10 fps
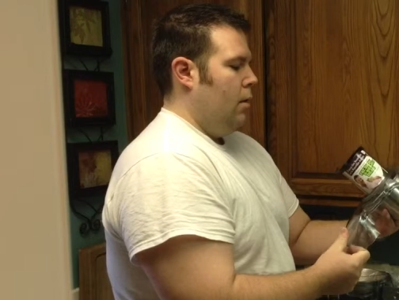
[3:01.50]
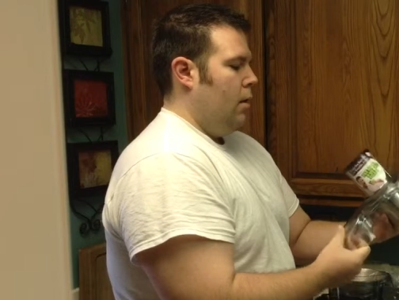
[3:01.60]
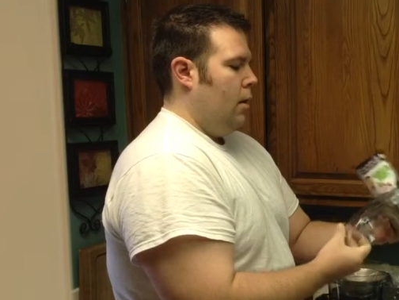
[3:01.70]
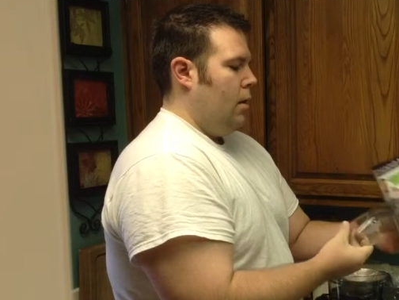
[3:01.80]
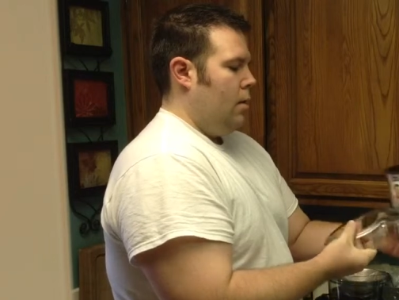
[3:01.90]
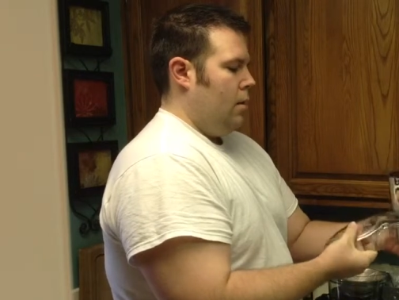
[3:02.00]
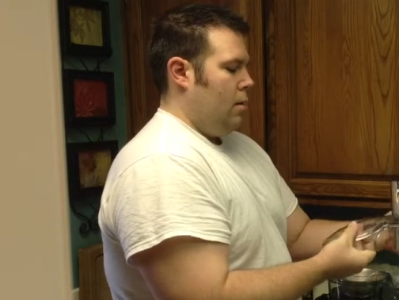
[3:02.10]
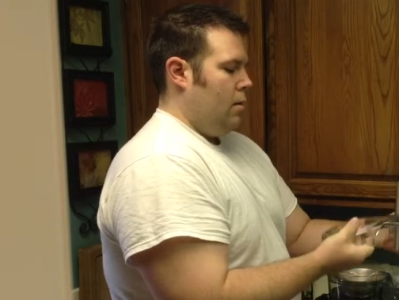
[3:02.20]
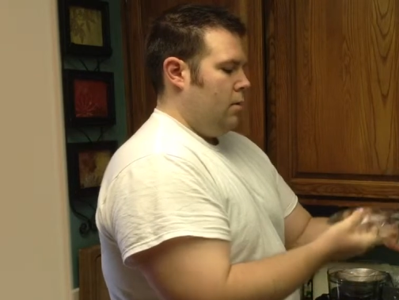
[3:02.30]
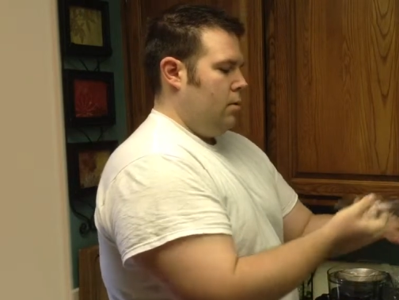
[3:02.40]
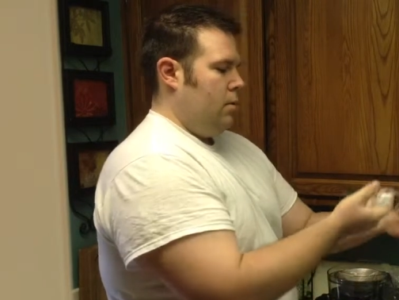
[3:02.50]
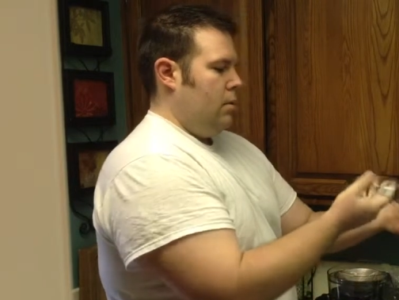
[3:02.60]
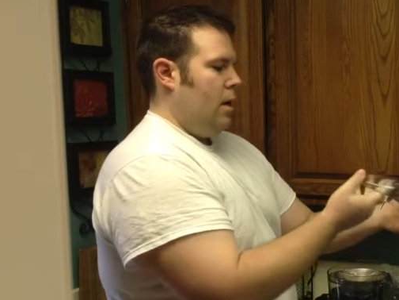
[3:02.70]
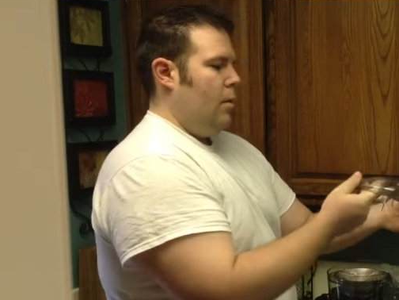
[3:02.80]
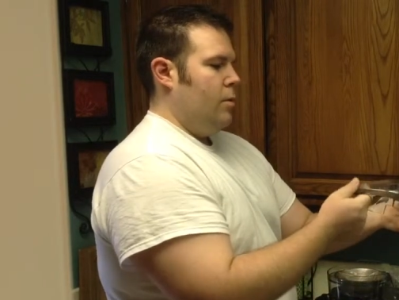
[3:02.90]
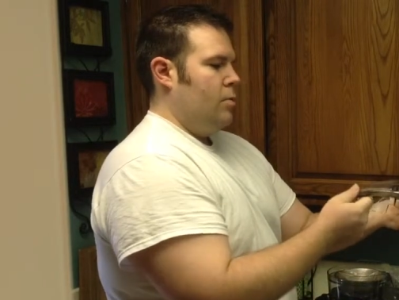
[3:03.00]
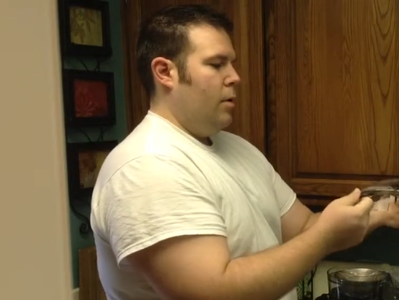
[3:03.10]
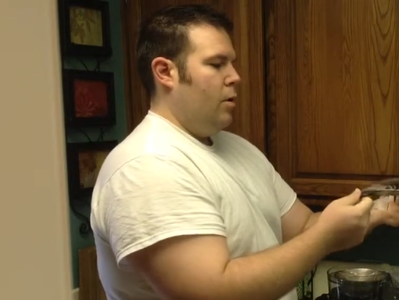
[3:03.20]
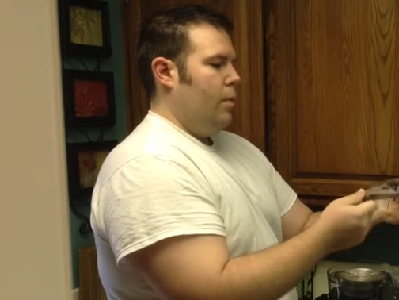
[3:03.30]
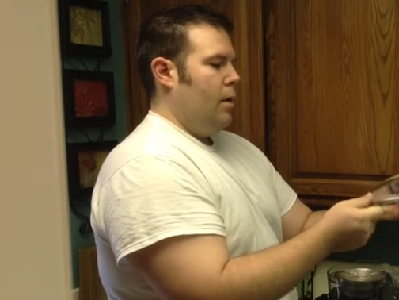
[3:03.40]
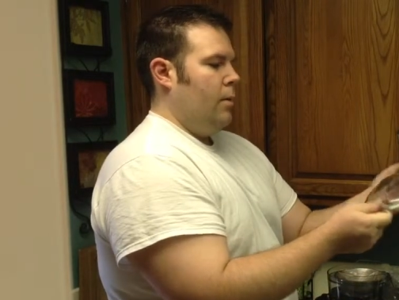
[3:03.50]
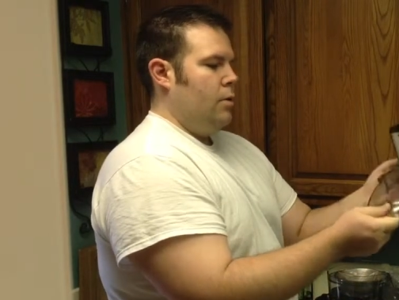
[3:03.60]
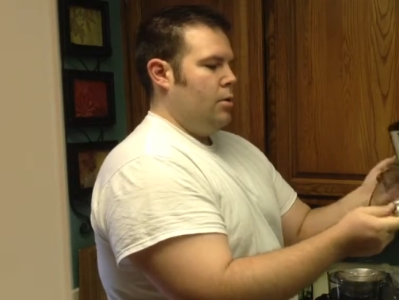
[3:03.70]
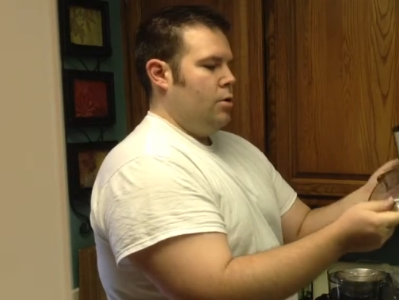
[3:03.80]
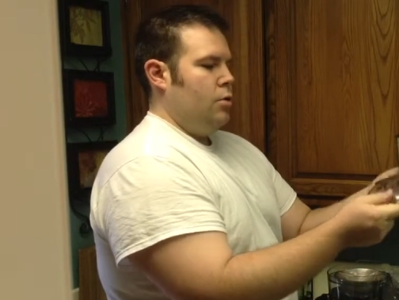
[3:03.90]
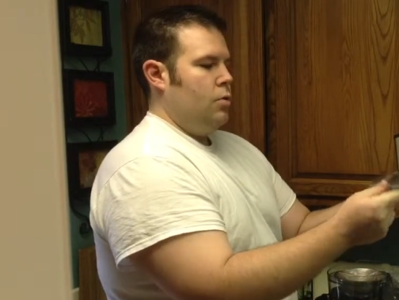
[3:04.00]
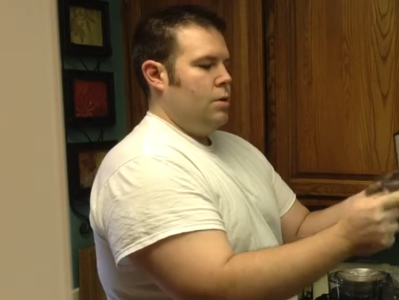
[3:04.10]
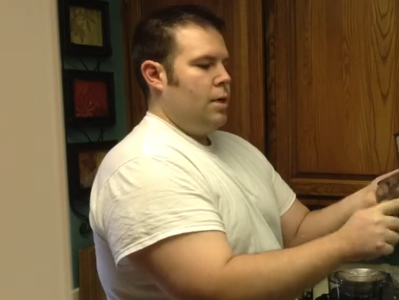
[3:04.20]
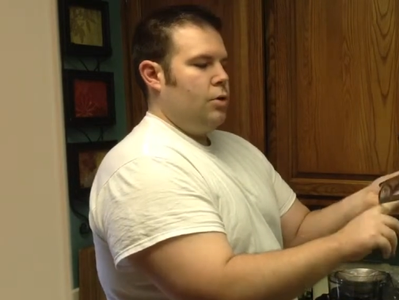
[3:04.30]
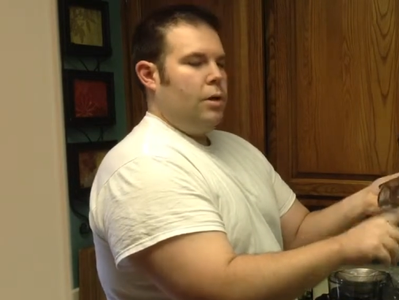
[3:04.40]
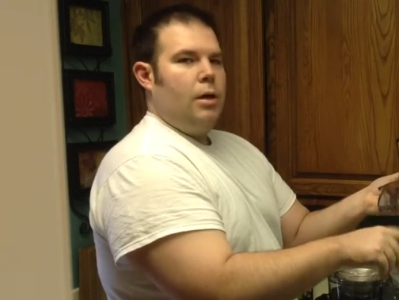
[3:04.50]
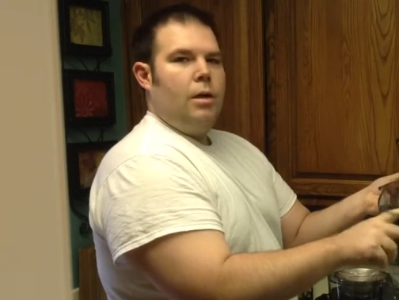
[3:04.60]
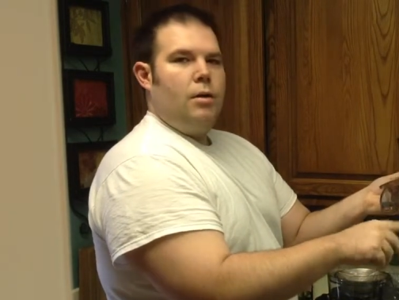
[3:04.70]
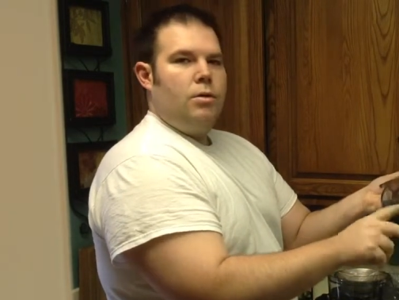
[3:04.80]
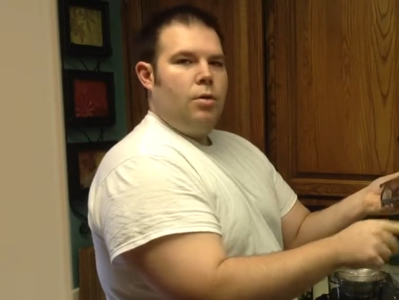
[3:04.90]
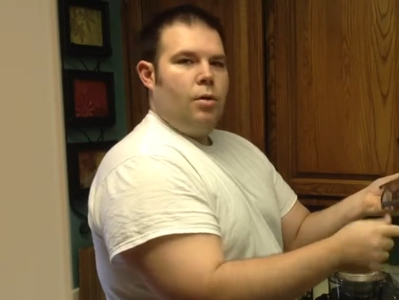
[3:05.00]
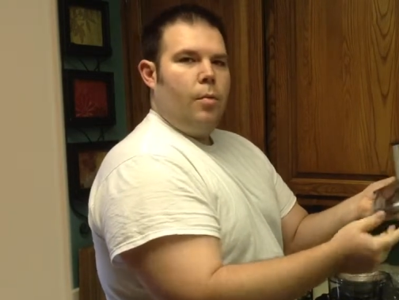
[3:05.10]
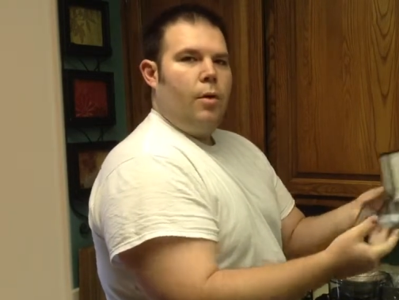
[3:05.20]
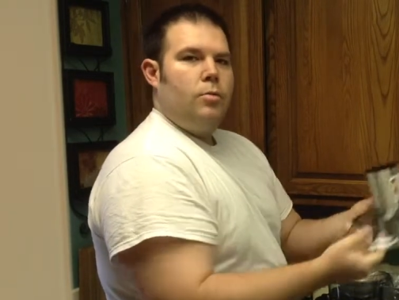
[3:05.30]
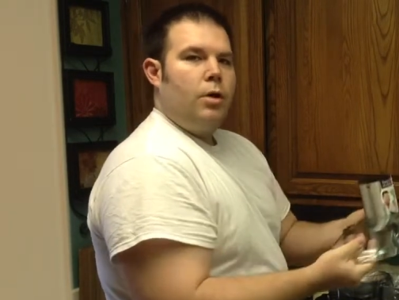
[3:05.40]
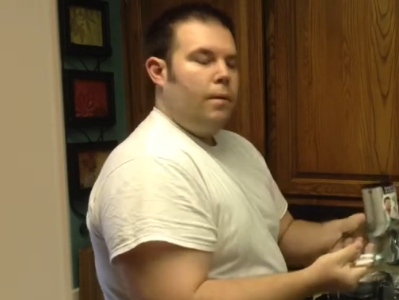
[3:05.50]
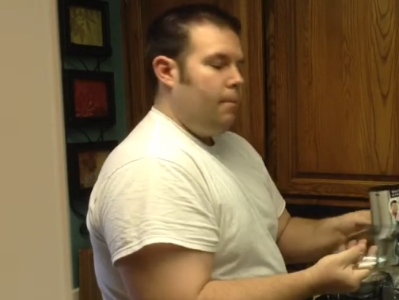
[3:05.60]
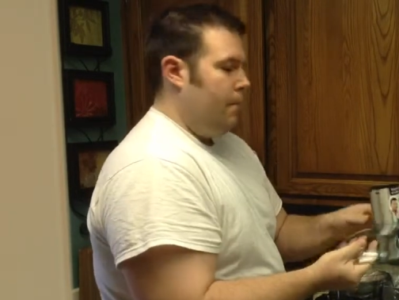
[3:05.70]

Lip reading: and see how much pulp and how much juice is actually getting into your pulp trap.